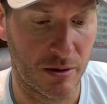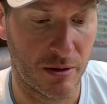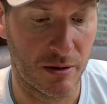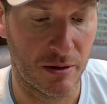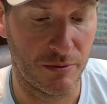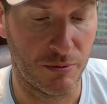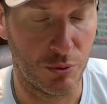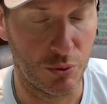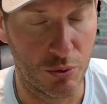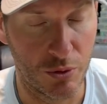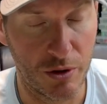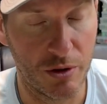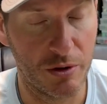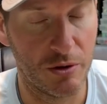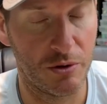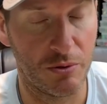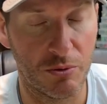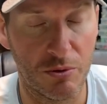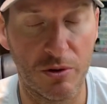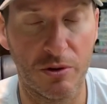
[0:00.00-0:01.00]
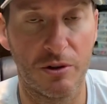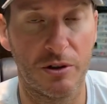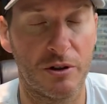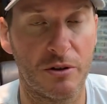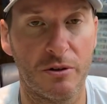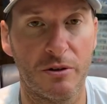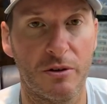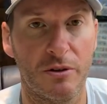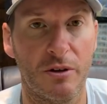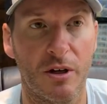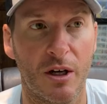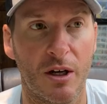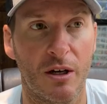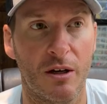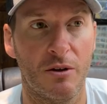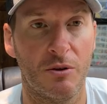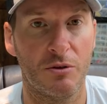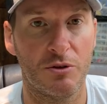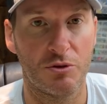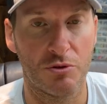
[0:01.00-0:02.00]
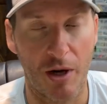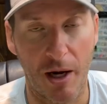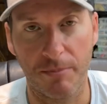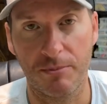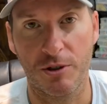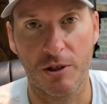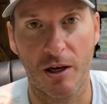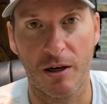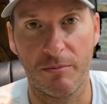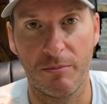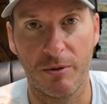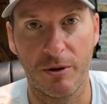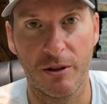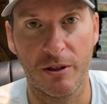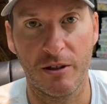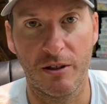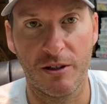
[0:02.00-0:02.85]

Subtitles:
a really, really good drop shot bait.